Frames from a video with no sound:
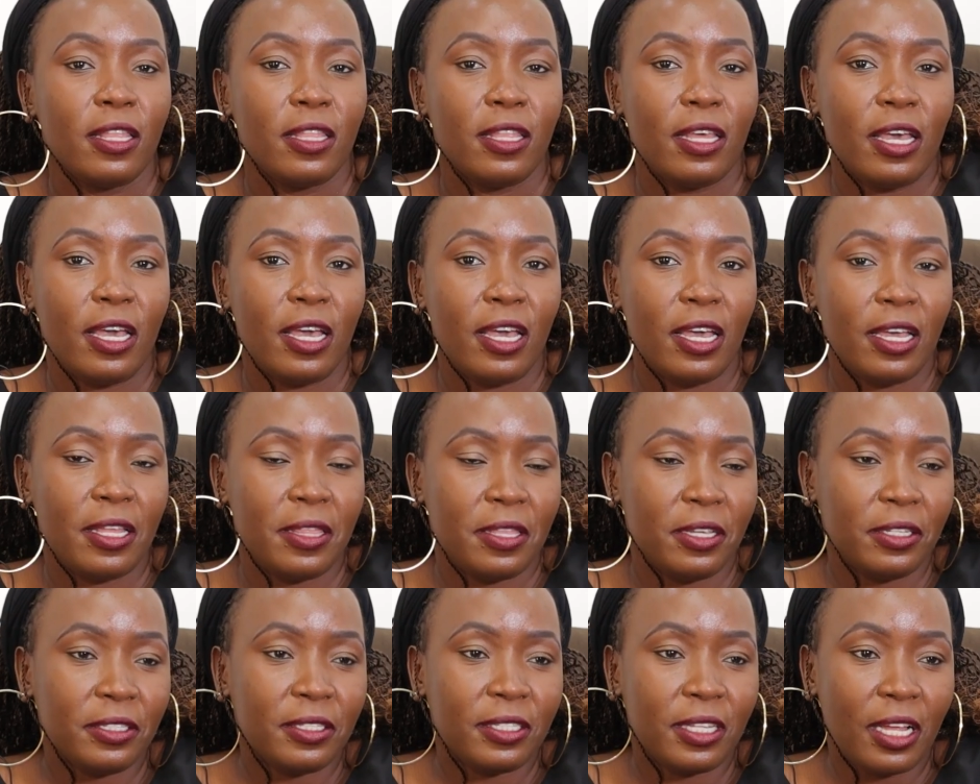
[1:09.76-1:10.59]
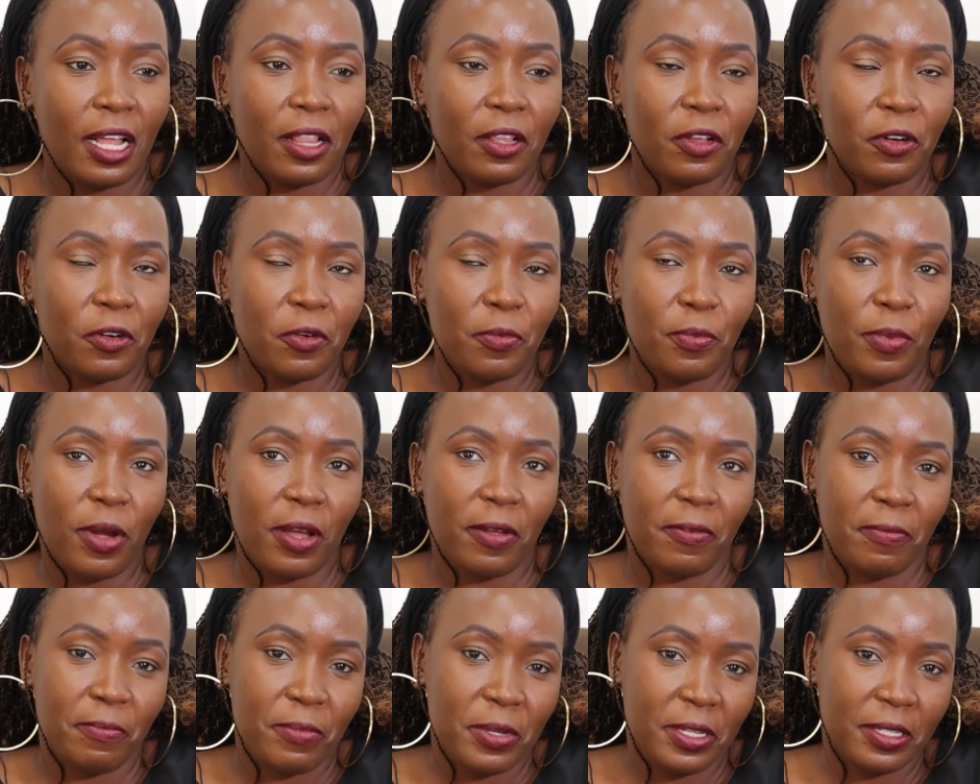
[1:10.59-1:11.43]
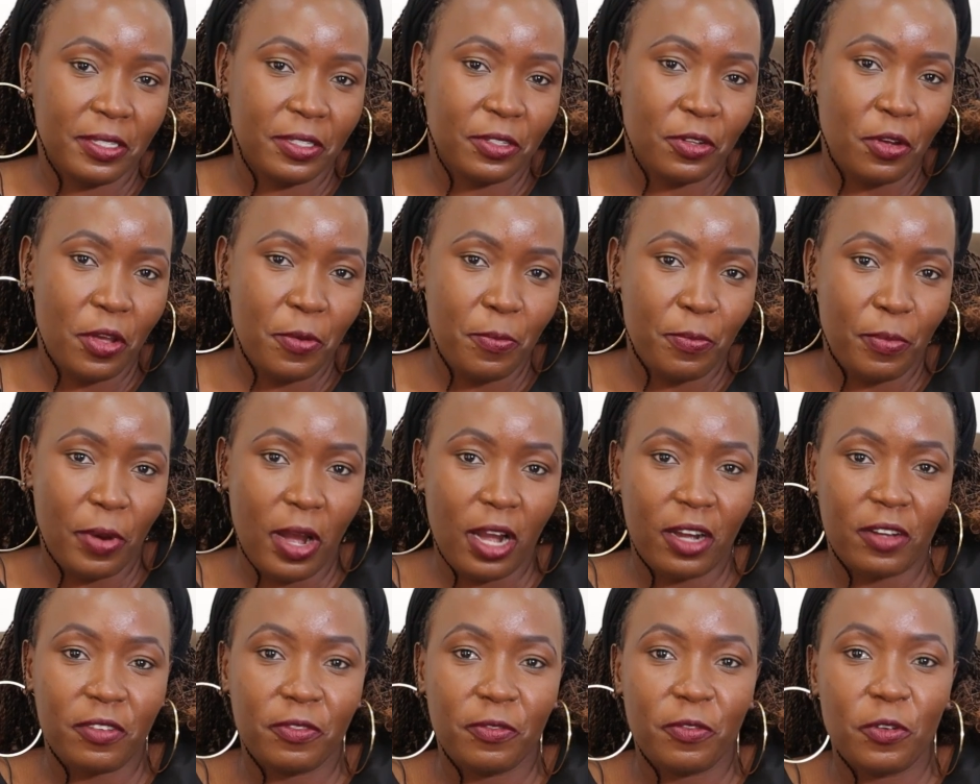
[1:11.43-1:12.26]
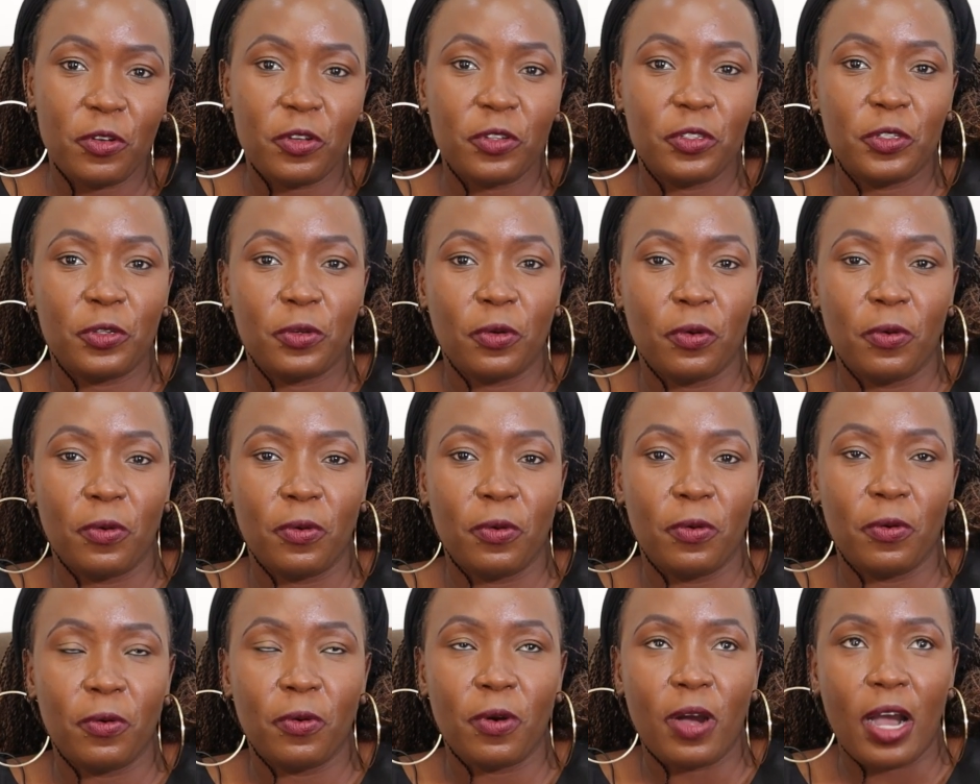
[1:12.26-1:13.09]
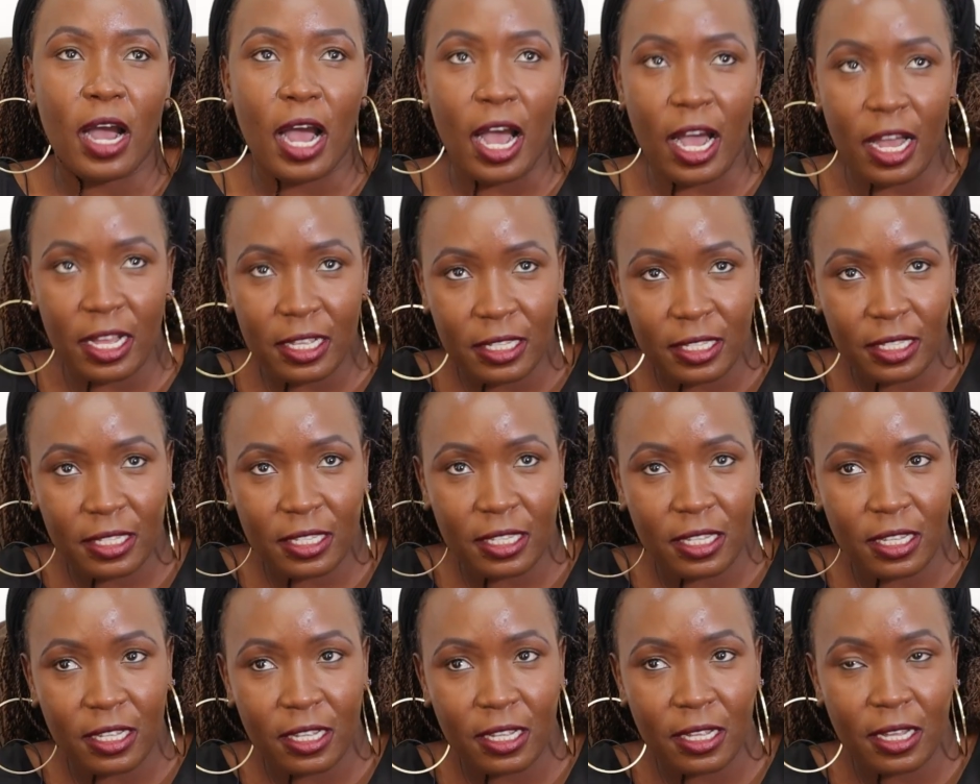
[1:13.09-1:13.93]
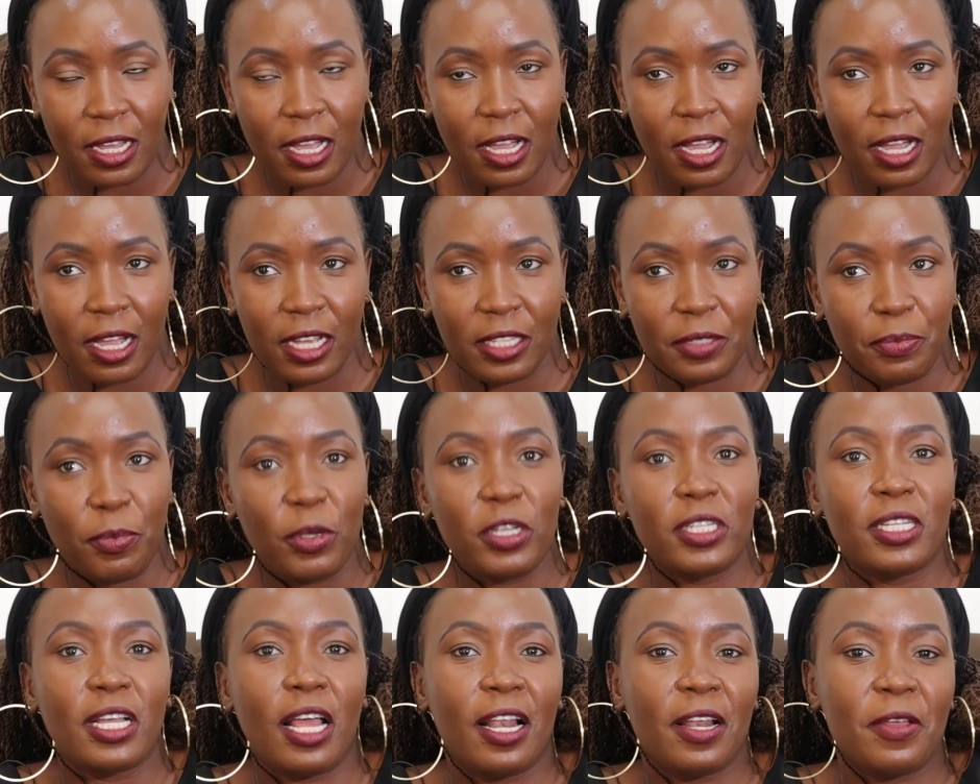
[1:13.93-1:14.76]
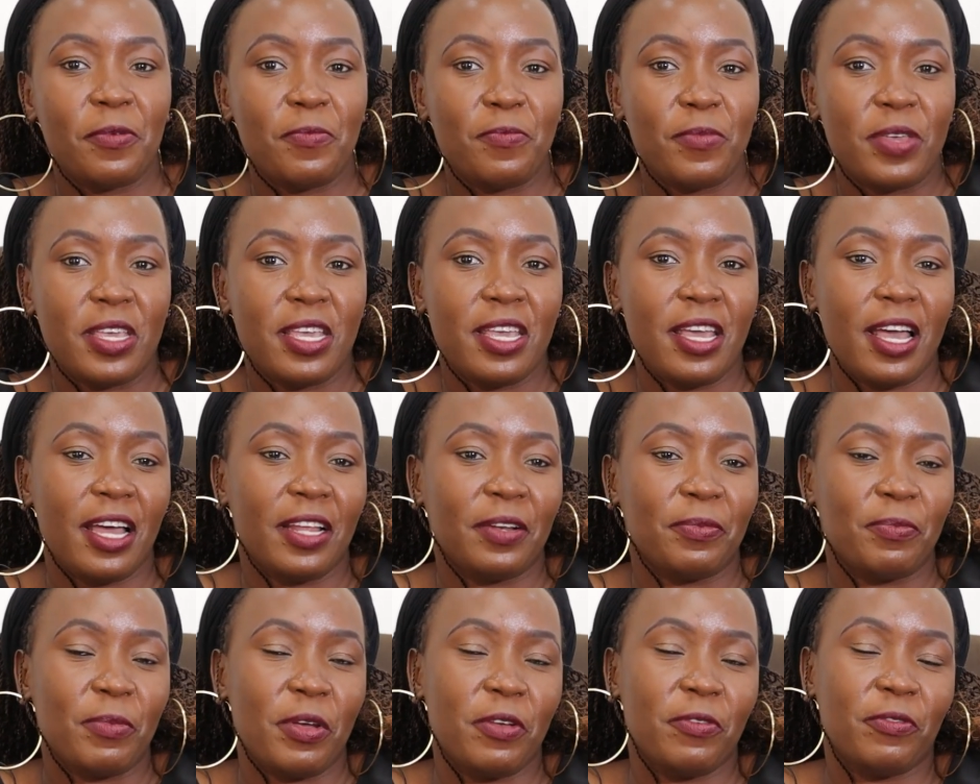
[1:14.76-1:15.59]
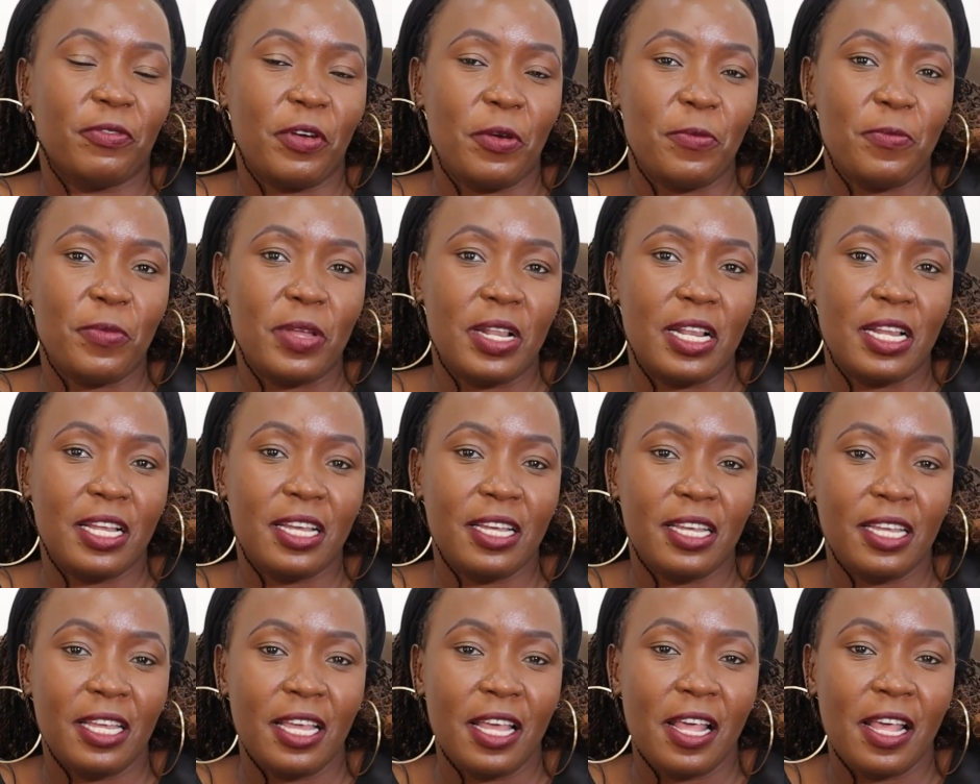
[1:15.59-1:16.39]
This cell group has been so impactful to us, especially me and my family.